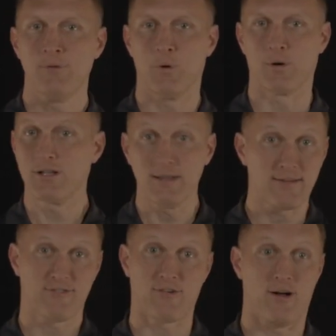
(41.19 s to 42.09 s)
or
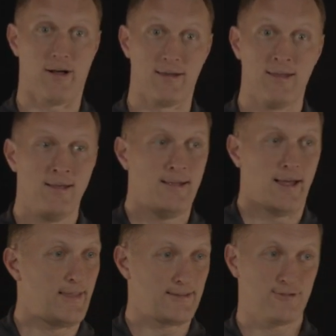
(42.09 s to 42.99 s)
click fraud,
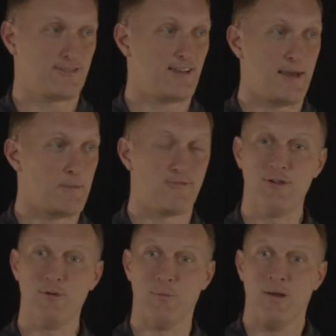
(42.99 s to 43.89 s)
and that's just to name a
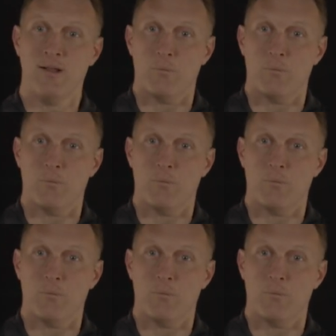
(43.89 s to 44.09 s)
few.